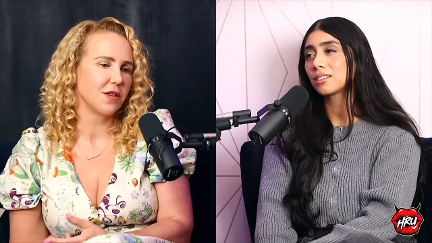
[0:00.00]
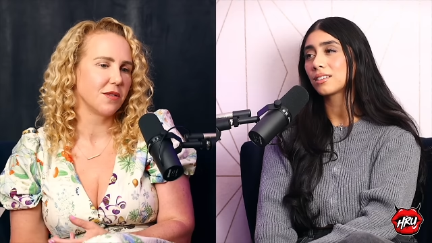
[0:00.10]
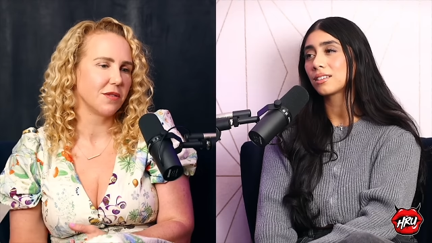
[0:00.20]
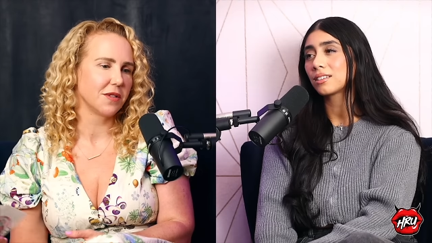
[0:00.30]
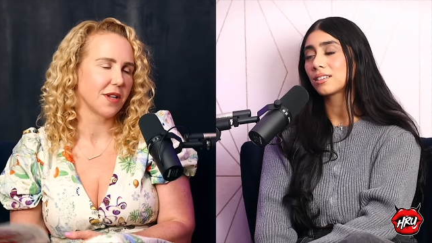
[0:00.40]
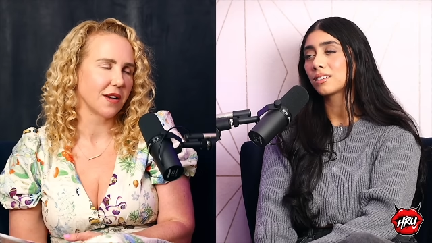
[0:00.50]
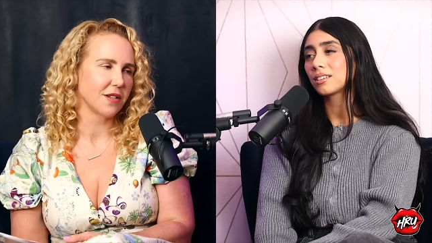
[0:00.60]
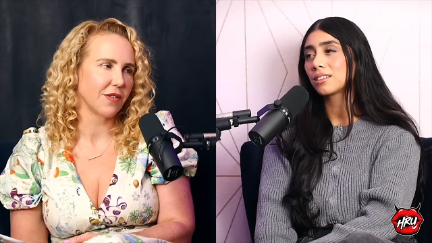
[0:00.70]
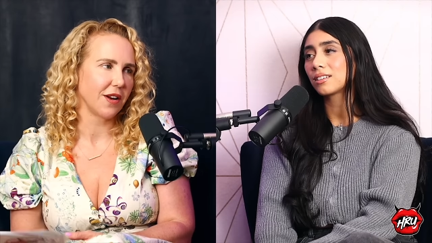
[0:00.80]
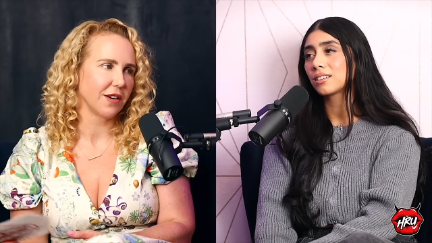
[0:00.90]
Speaker 1: to
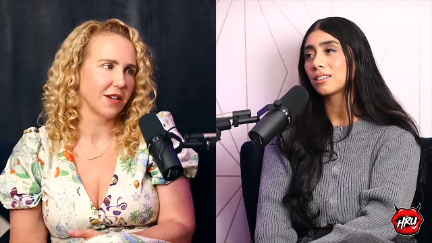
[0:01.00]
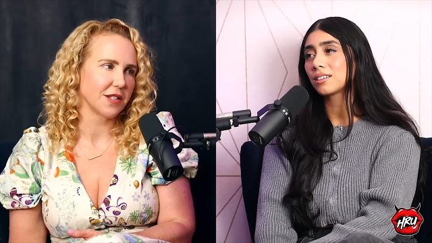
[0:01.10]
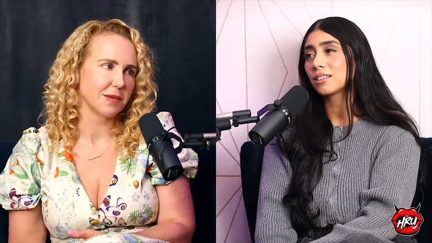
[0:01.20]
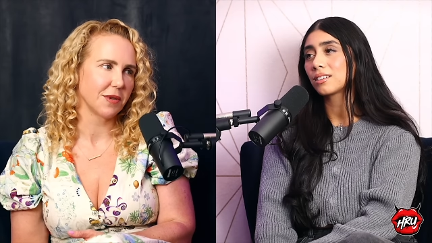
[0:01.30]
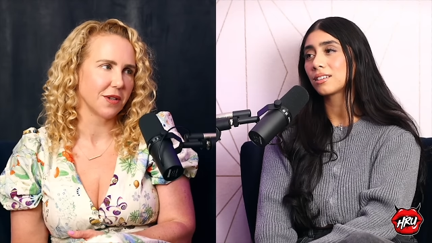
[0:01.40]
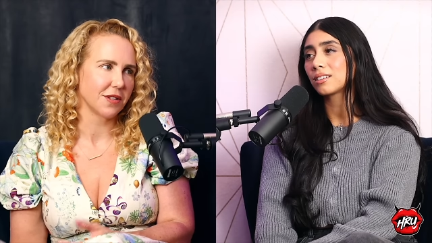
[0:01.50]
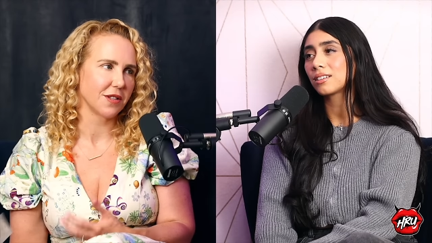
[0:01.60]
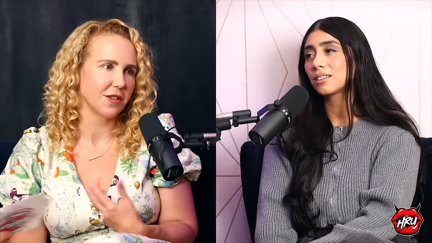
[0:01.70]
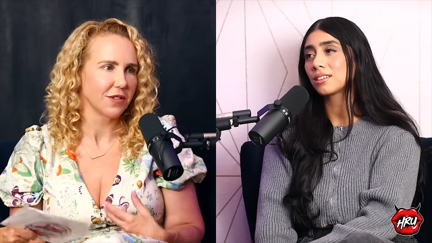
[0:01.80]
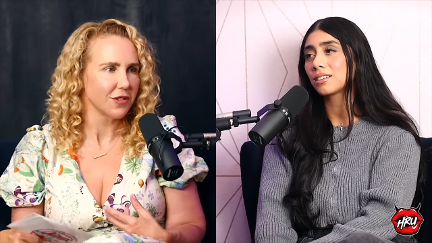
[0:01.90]
satisfy your
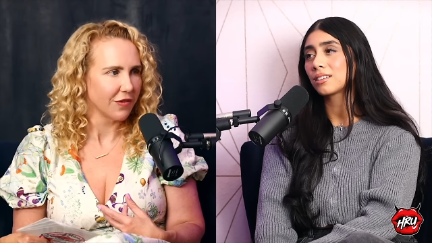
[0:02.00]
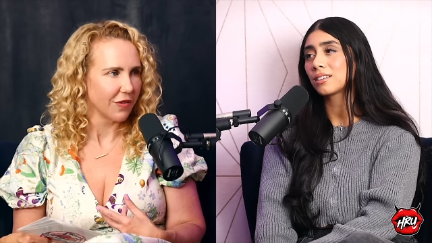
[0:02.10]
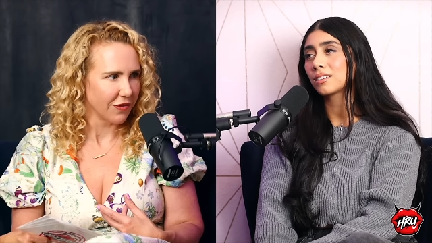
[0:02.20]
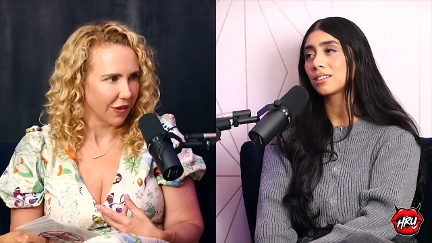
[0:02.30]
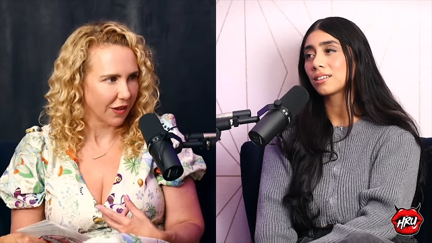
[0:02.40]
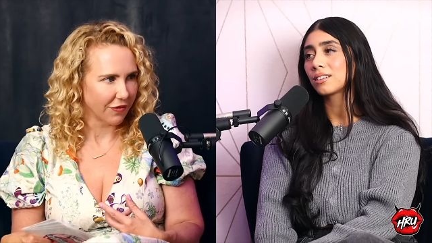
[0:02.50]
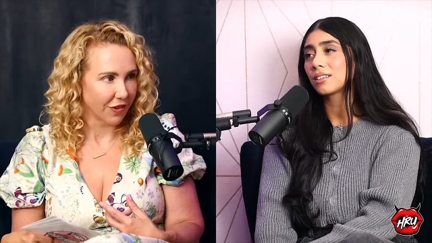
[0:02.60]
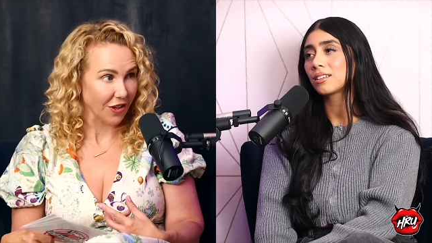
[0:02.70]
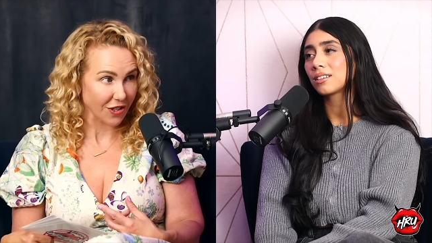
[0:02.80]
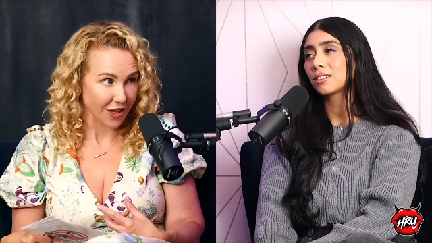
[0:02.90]
customers is also fulfilling
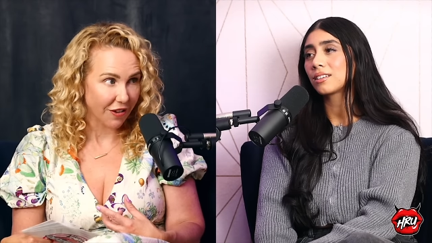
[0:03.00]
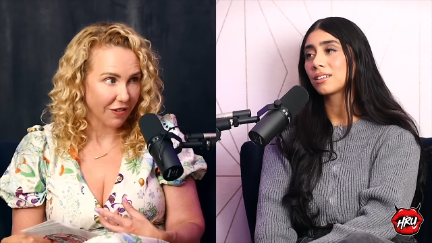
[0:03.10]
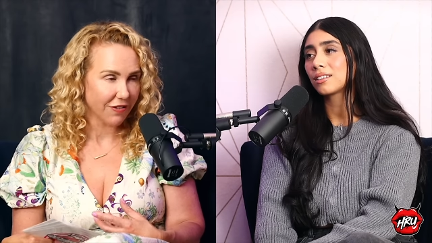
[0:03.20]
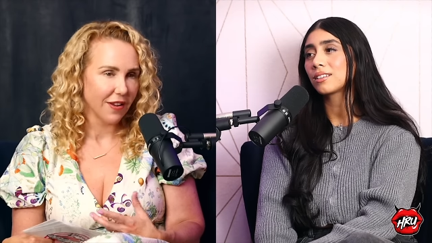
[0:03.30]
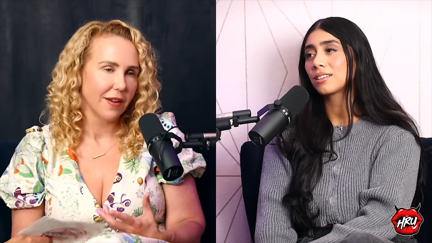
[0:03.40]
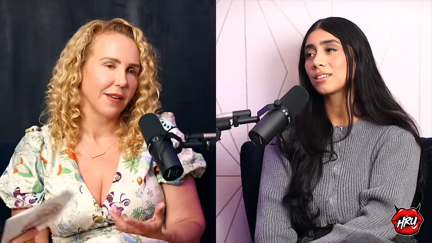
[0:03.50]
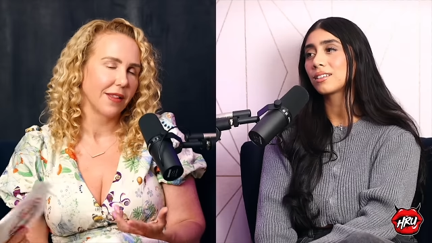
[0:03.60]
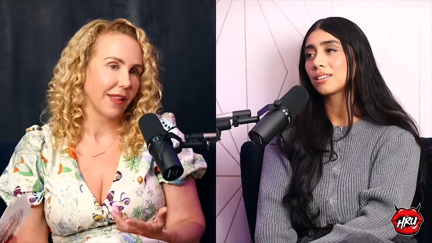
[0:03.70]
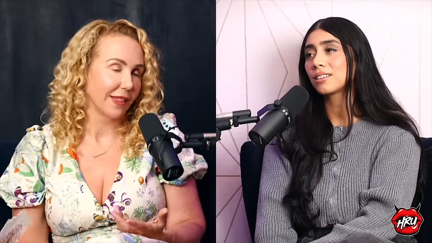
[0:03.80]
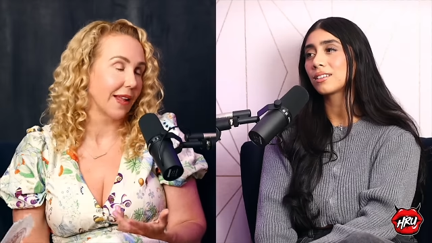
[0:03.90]
for yourself
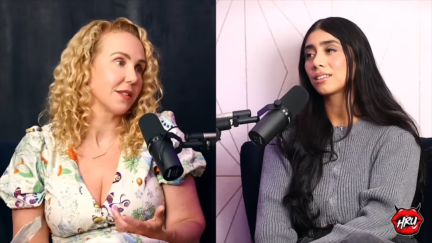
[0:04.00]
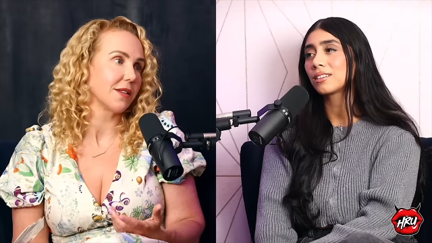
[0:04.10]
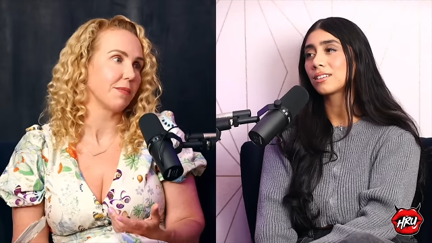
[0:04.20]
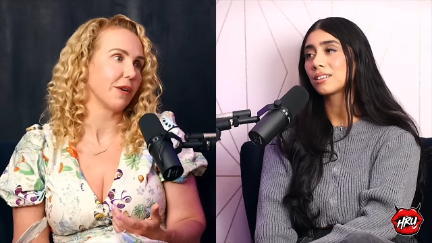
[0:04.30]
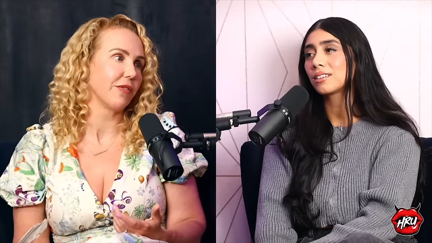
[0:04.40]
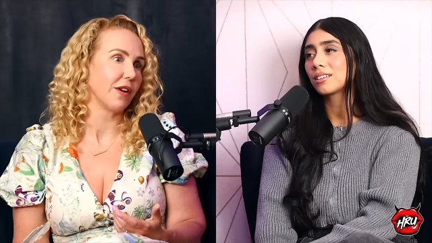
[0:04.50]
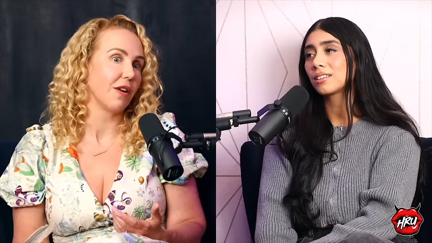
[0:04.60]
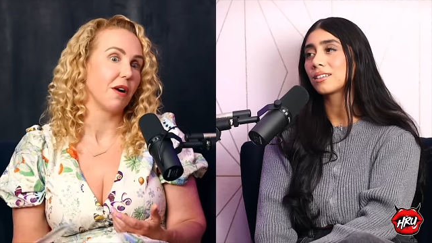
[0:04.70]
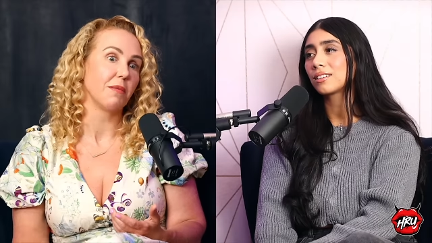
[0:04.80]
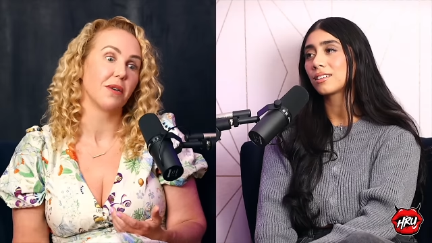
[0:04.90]
like that's the perfect
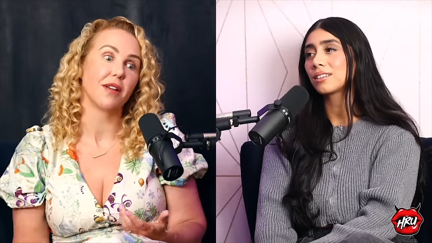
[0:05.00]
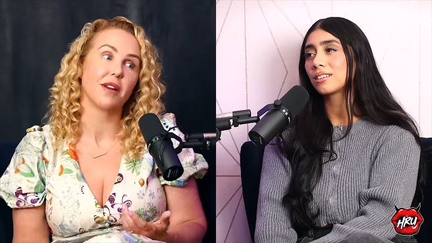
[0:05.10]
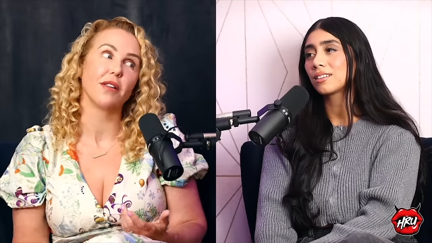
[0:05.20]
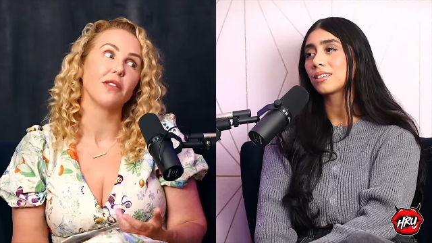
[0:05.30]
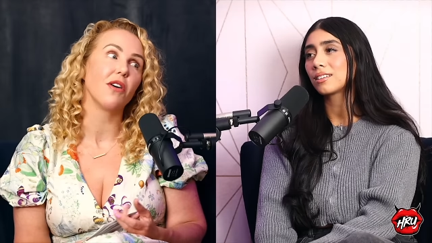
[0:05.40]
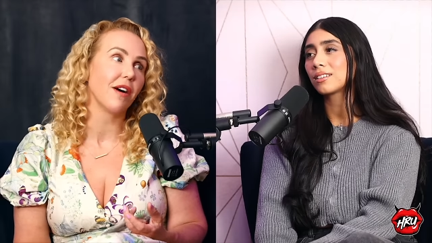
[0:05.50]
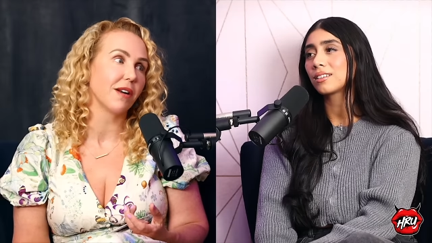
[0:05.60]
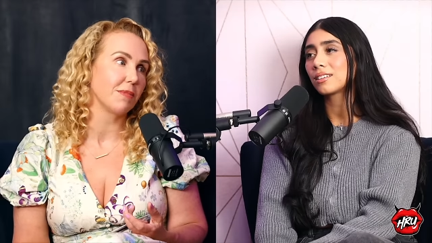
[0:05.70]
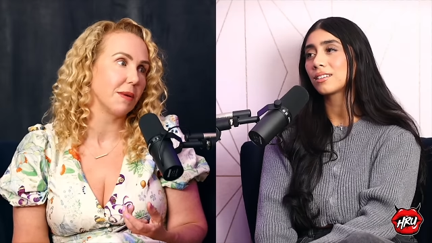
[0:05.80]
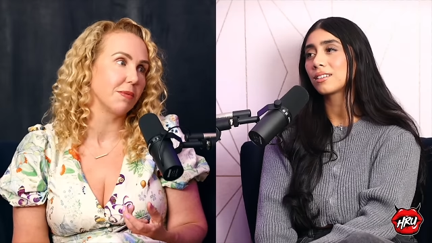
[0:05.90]
combo that a
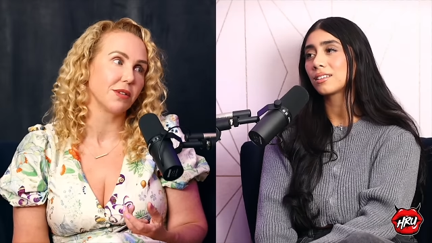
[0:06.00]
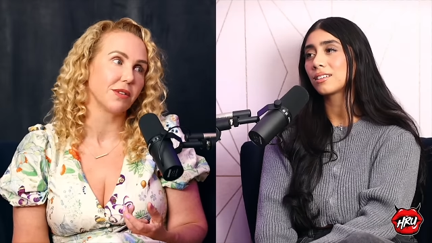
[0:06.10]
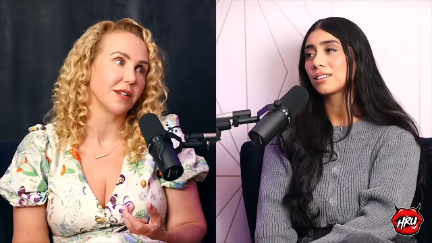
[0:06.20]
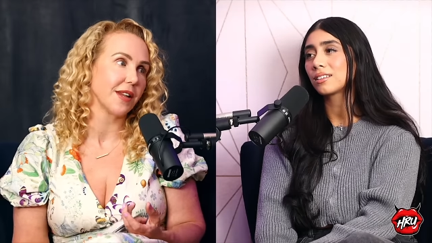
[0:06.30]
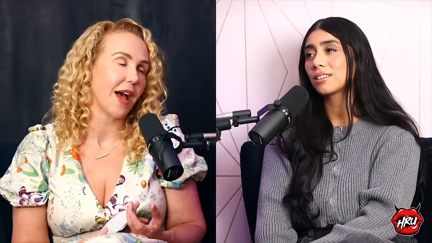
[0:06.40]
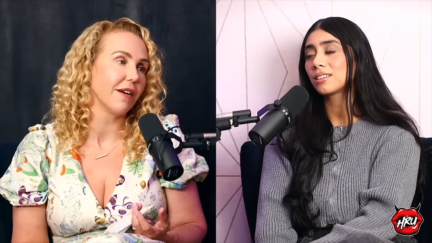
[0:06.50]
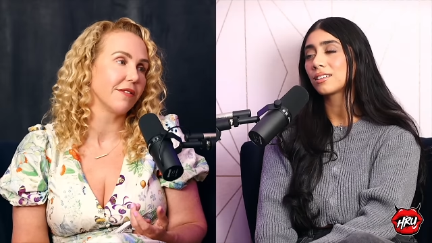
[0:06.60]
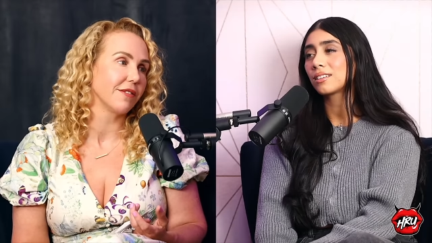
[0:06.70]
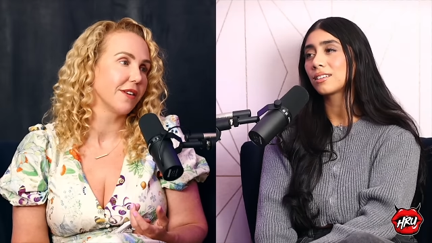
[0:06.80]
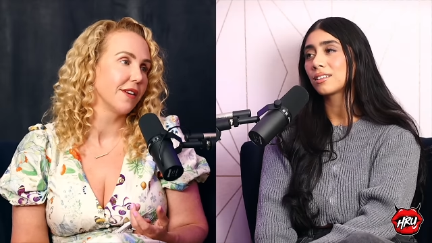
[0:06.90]
lot of people don't get to have.